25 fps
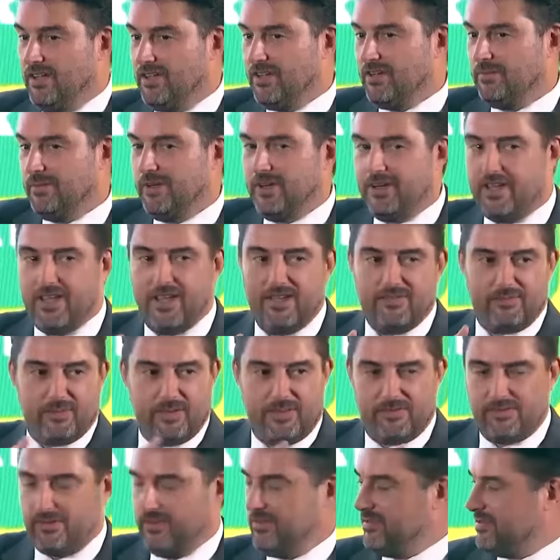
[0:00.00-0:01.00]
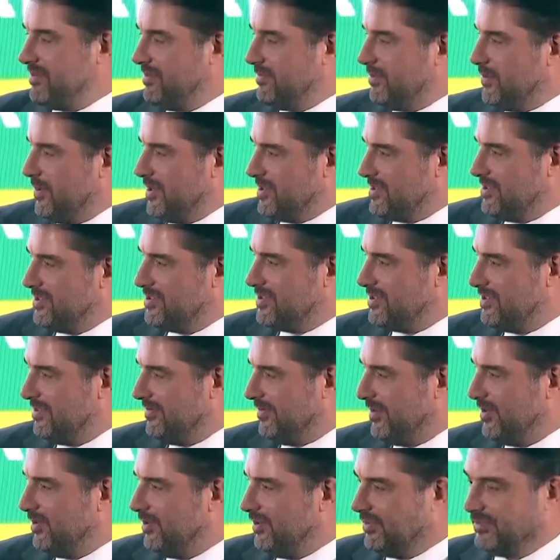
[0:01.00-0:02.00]
you going to be okay if we throw some questions to
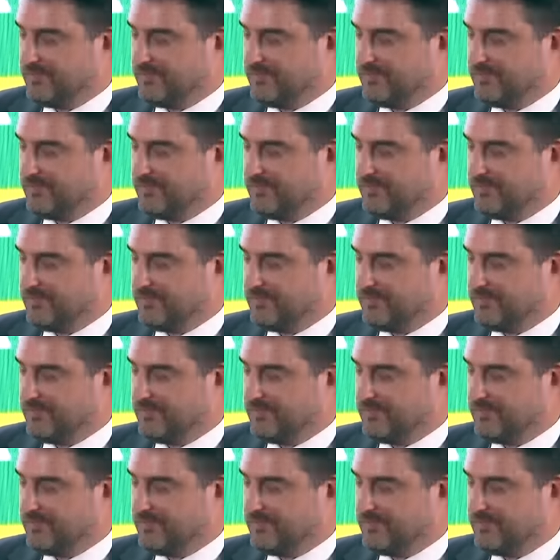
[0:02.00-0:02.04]
the floor?